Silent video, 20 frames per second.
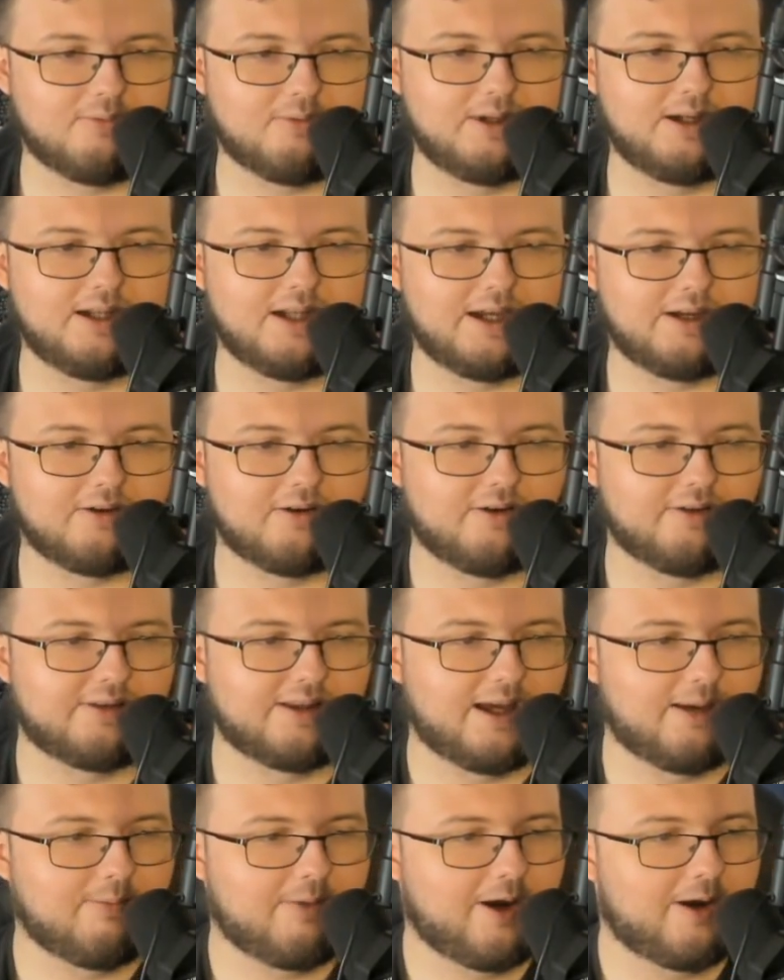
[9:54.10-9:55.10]
when did I call a
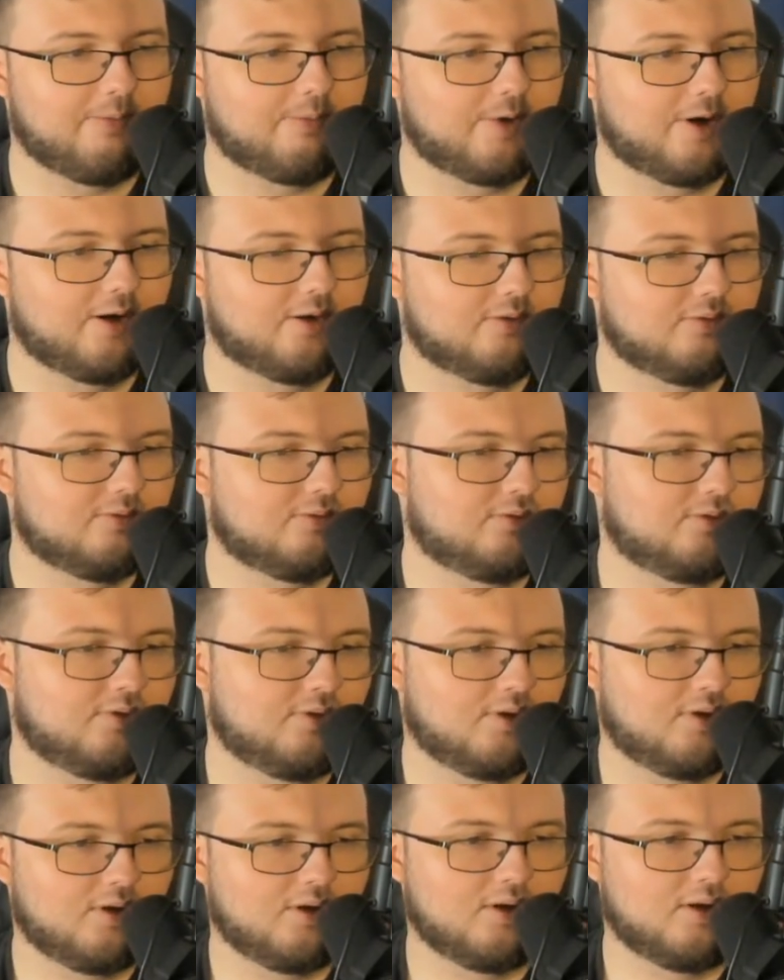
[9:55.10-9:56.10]
timeout, bro?
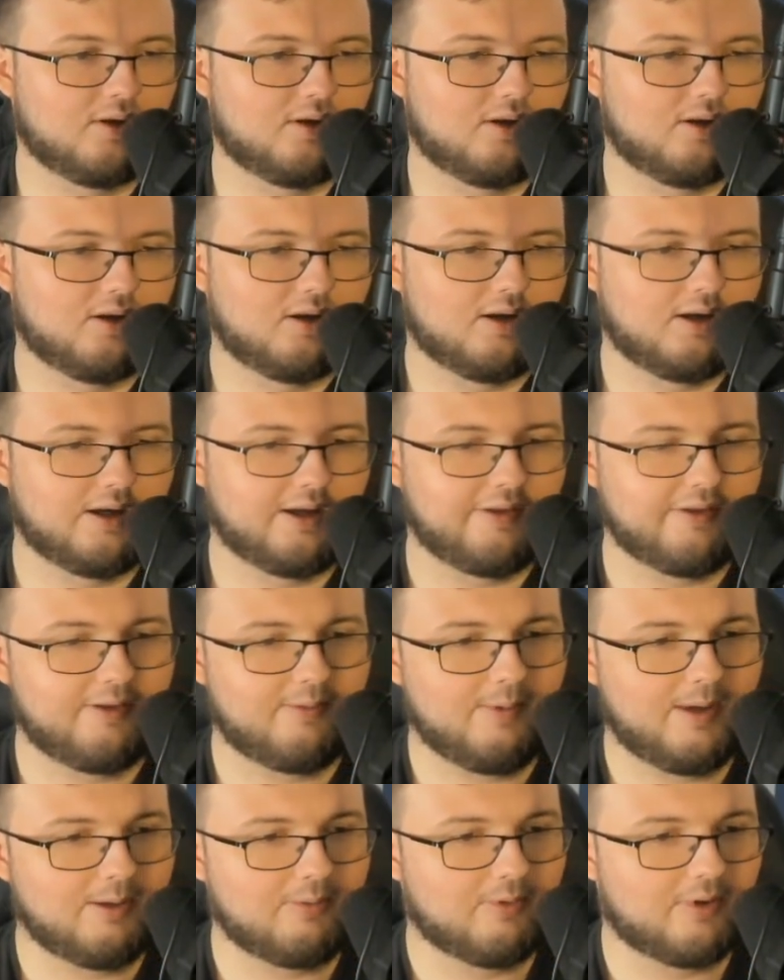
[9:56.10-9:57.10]
Oh, this
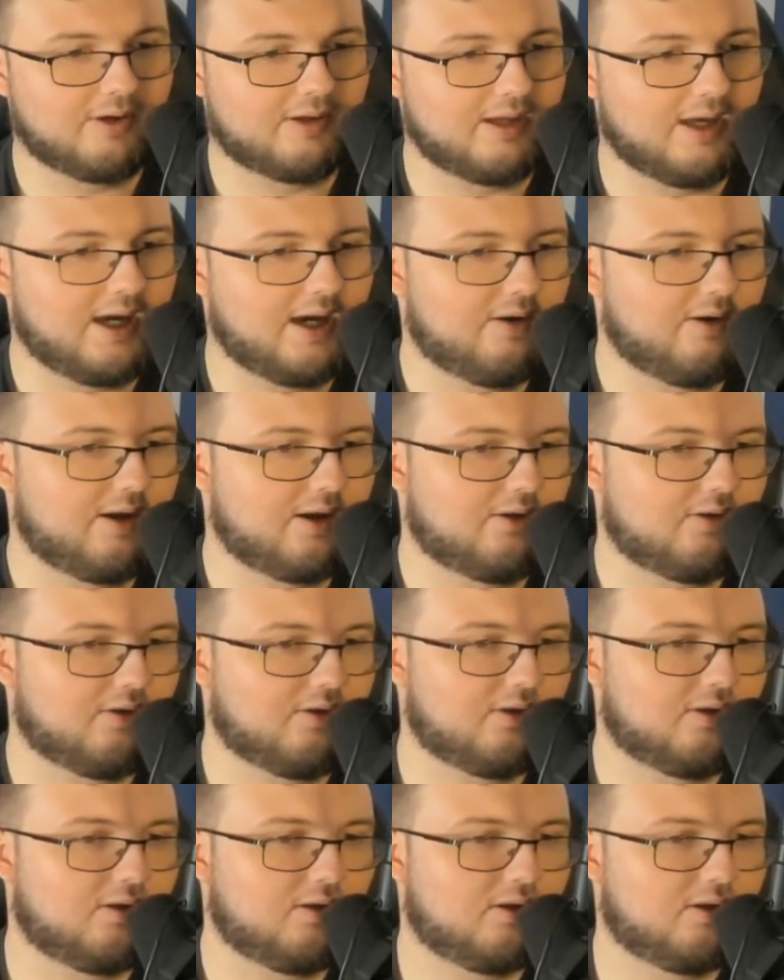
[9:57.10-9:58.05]
might work out. Hang on.